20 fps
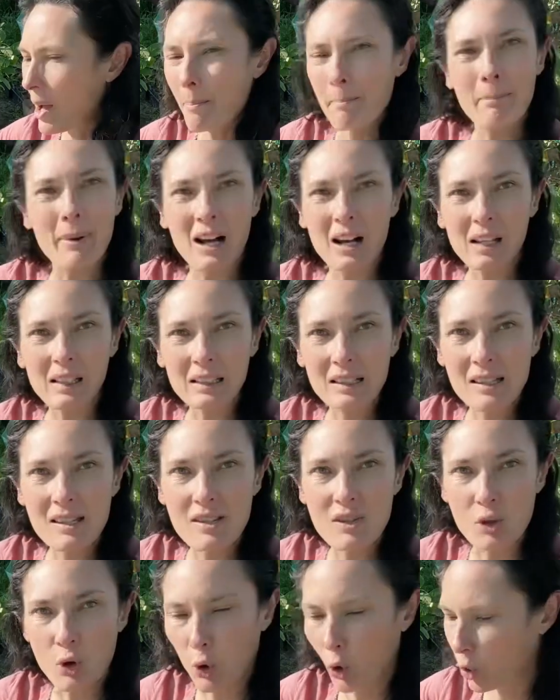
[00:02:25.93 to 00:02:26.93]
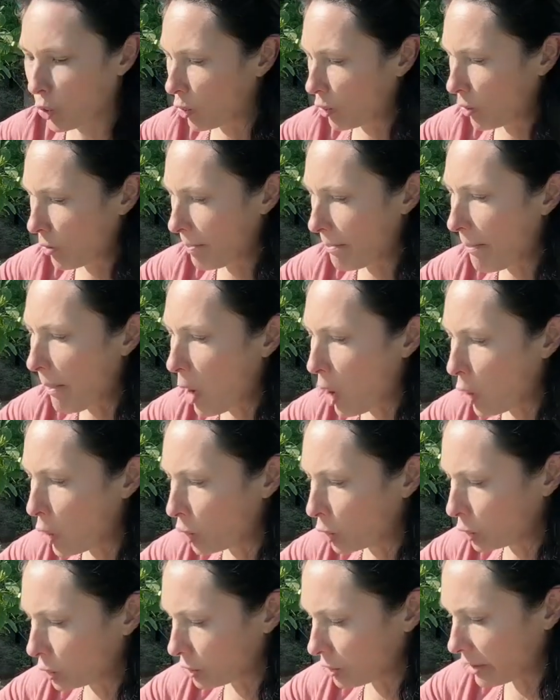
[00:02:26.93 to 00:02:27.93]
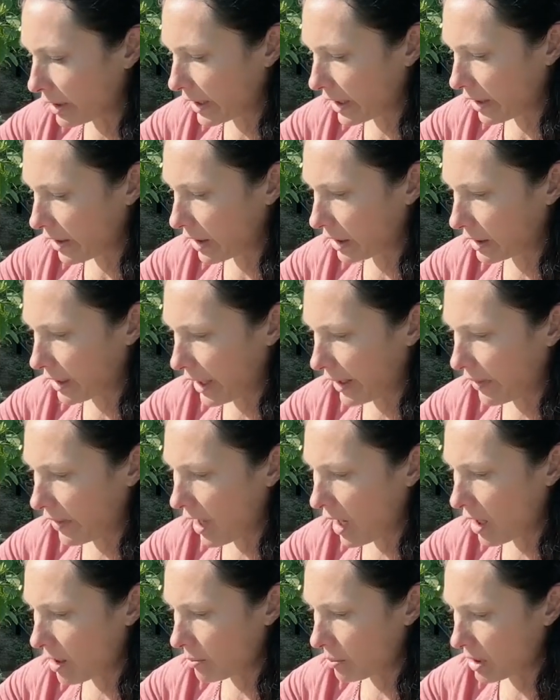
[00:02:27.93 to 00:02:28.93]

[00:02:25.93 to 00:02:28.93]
bugs or mold or anything like that,